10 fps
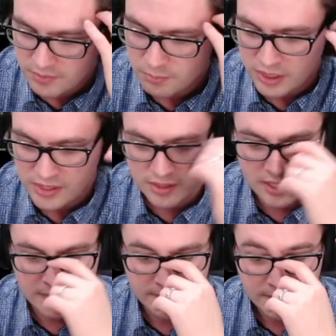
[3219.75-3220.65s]
But
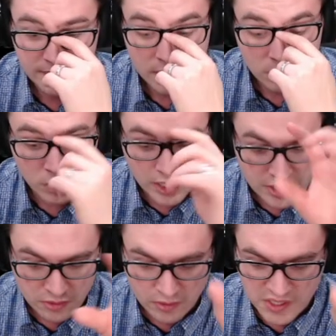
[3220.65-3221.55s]
what I
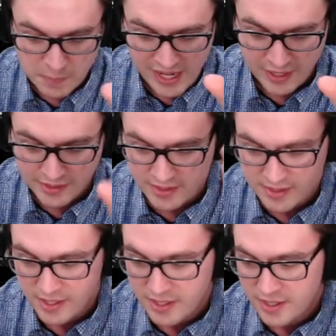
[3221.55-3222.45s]
do respect is
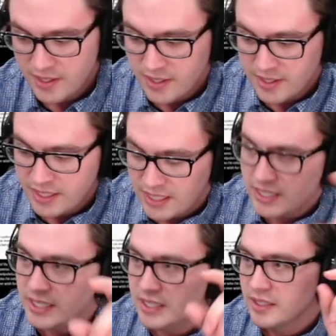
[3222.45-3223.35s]

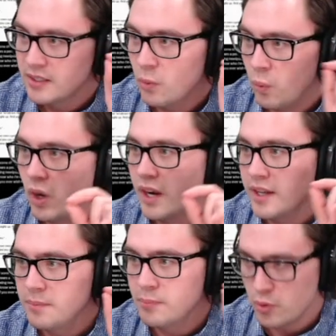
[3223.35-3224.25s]
he
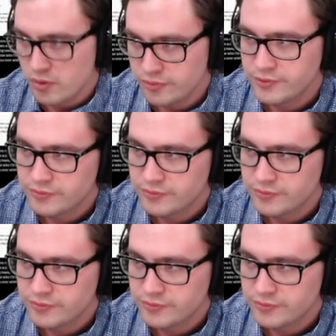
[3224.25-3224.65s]
wanted proof.